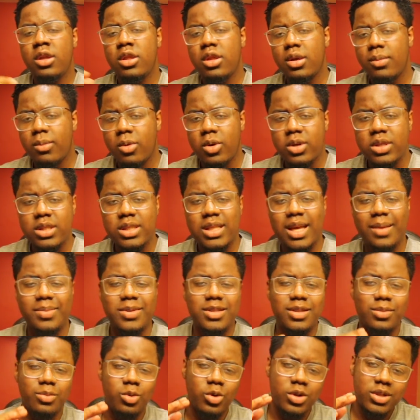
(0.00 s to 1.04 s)
The more
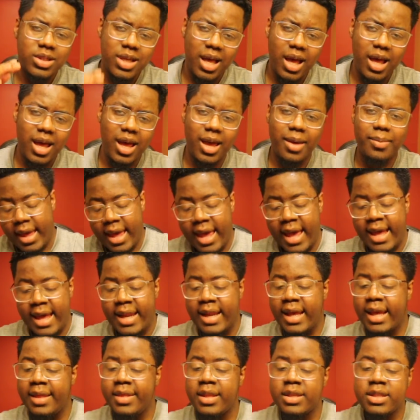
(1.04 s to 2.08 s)
steps, the more time. And
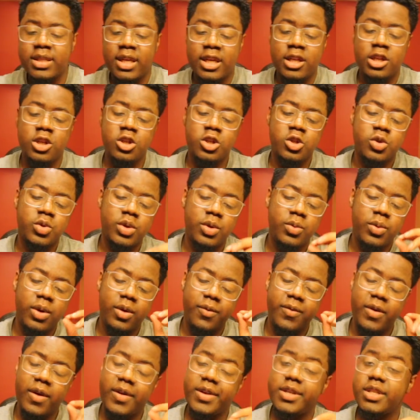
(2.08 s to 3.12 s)
in this industry, we are
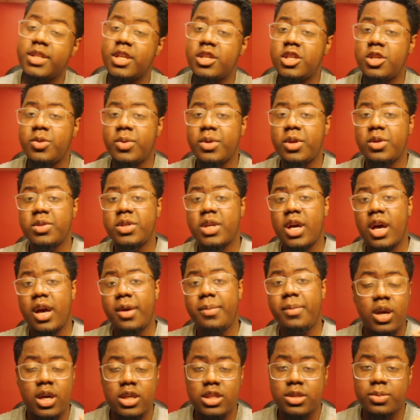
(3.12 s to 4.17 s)
very stingy with our
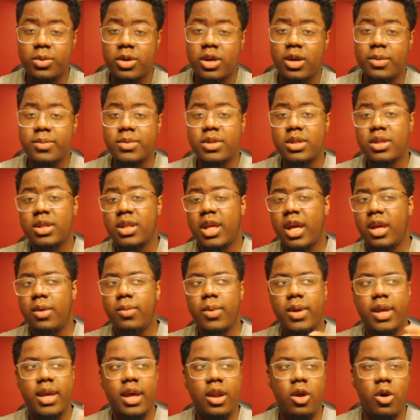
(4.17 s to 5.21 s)
time. Customer comes in late,
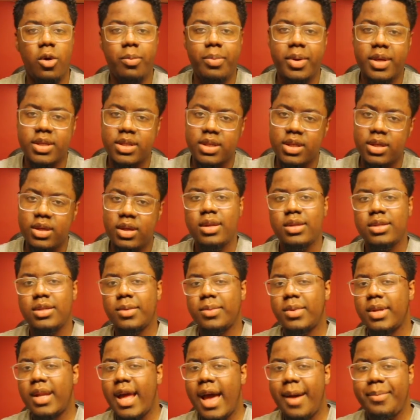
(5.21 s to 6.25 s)
we get all pissy.
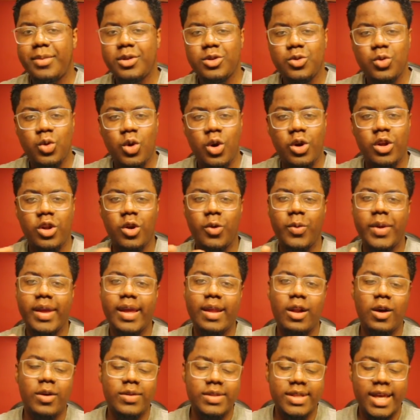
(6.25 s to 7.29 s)
Something happens wrong, we
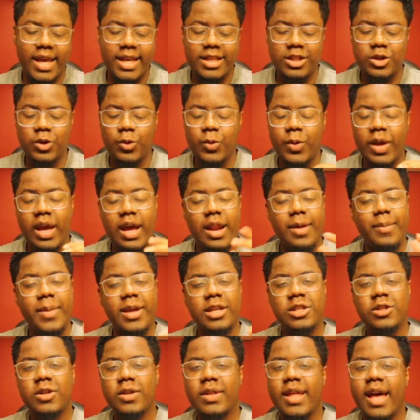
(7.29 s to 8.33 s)
get all tight. So we got to
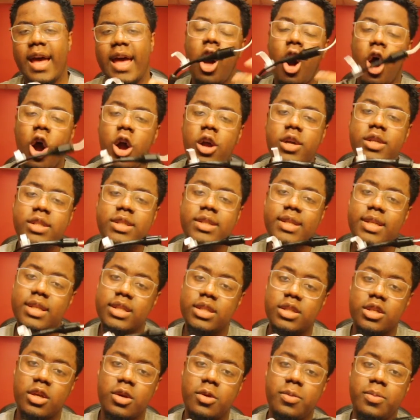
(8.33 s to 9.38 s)
make sure that our
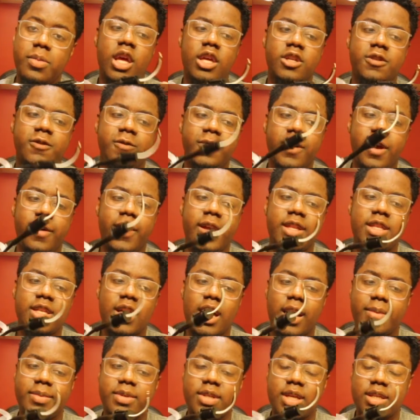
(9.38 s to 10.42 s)
system is very
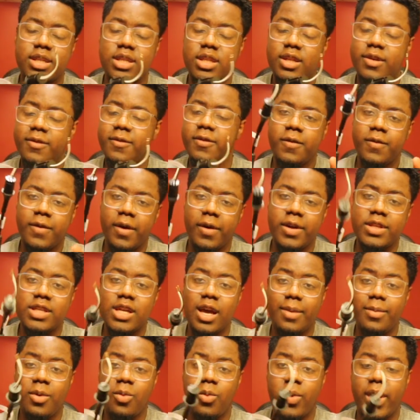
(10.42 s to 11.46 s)
time sensitive, very
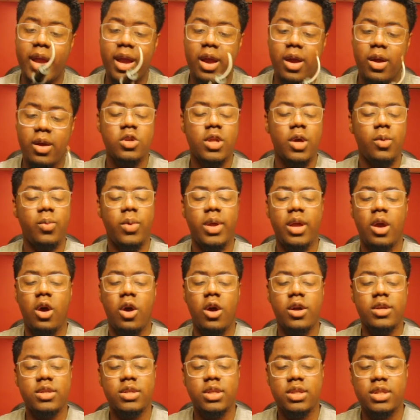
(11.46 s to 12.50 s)
time aware, so that we
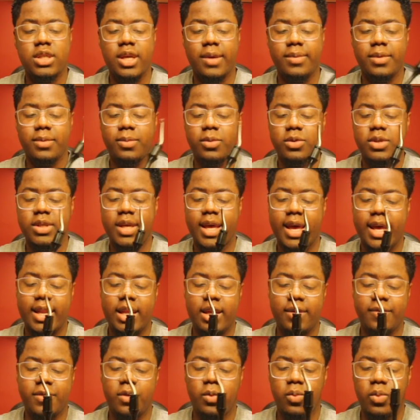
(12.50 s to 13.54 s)
aren't susceptible to
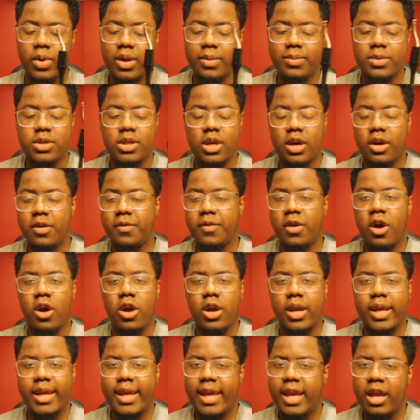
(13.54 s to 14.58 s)
any of the whims of
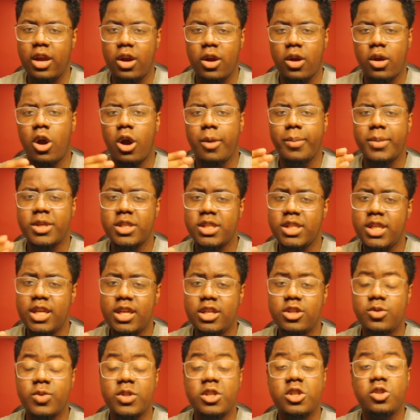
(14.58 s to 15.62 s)
our gear, our
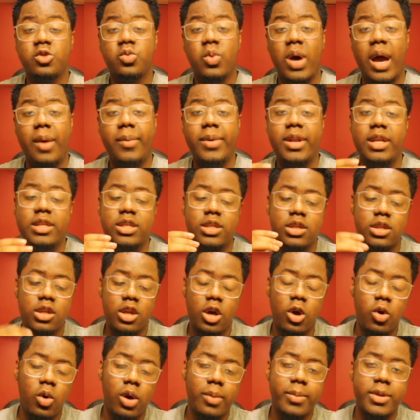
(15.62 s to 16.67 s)
machines, which is why we need to
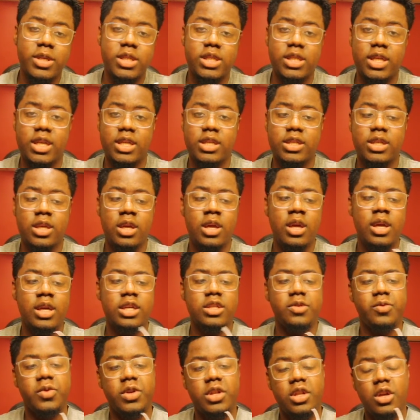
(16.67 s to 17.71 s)
know our machines.
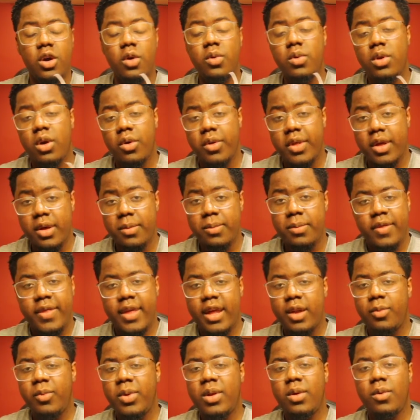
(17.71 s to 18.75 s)
Because if we don't know them,
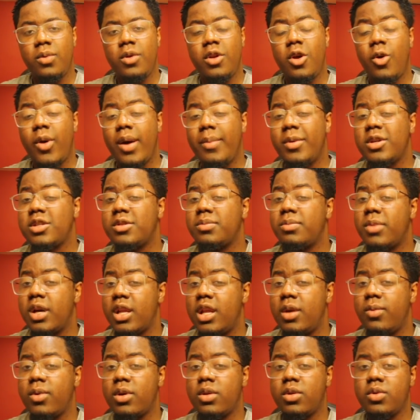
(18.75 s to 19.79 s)
then we don't know how much
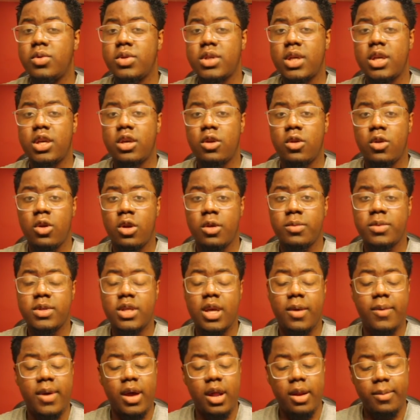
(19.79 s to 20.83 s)
money we're losing. You know what I'm
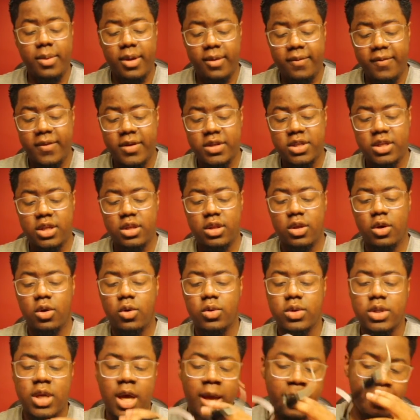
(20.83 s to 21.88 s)
saying? We got to be efficient the
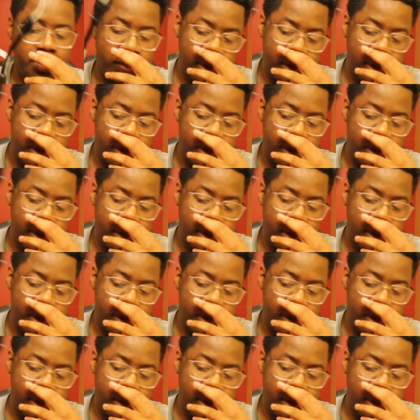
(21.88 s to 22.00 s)
whole time.